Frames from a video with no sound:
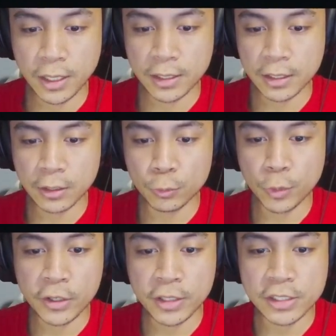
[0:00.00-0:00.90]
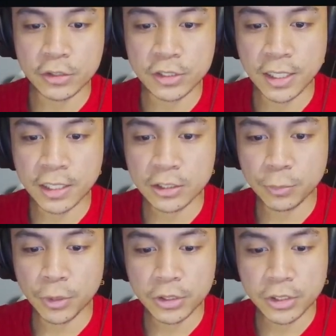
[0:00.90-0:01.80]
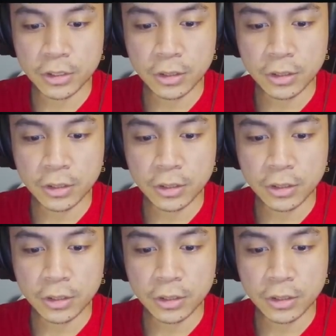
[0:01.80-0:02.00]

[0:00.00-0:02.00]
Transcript: and then our rare is Ursatic Departure.